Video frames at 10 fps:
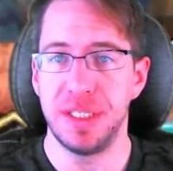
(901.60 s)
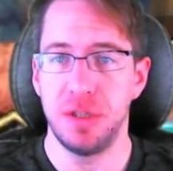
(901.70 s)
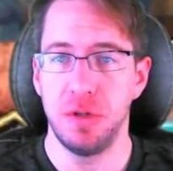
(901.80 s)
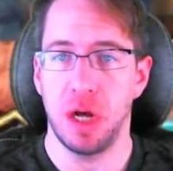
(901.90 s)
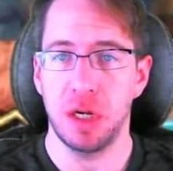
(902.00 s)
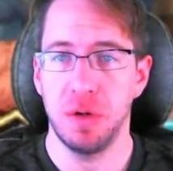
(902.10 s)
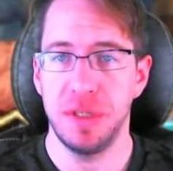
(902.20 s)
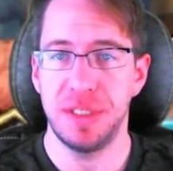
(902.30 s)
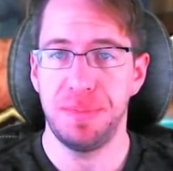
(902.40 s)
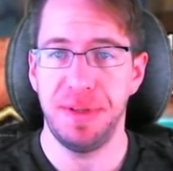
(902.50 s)
Do not go
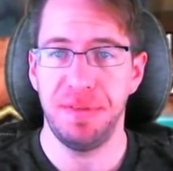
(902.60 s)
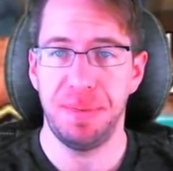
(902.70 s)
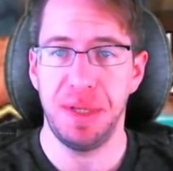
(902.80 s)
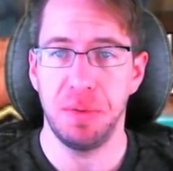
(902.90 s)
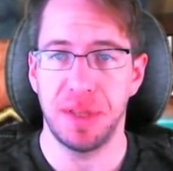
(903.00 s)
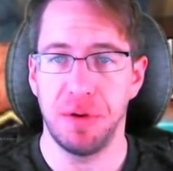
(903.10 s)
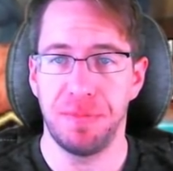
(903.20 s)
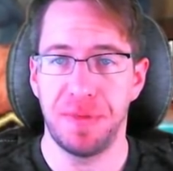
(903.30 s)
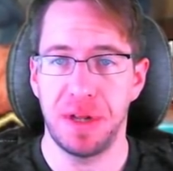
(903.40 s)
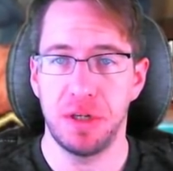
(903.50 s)
into PvP
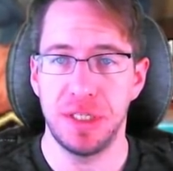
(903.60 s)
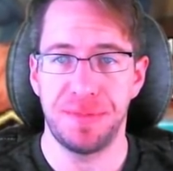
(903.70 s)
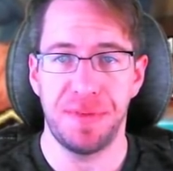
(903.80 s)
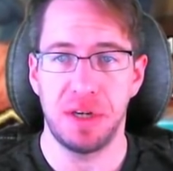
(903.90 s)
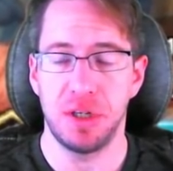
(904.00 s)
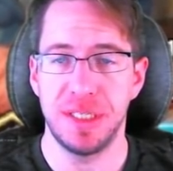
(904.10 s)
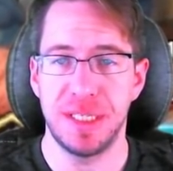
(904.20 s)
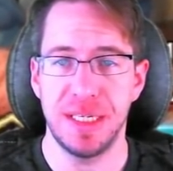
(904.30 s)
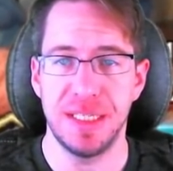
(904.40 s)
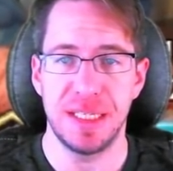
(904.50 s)
without Fenris.
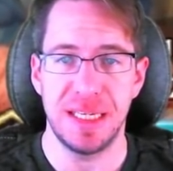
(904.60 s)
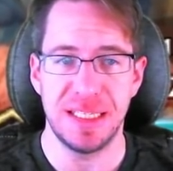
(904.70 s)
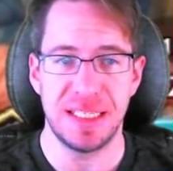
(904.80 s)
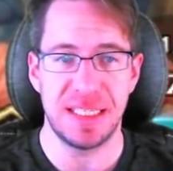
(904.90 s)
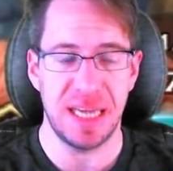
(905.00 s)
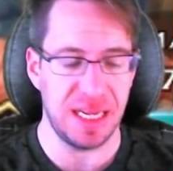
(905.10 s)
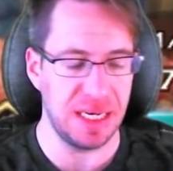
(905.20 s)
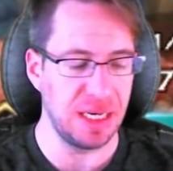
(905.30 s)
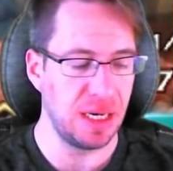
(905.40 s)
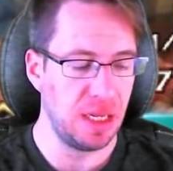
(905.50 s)
Fenris is insane.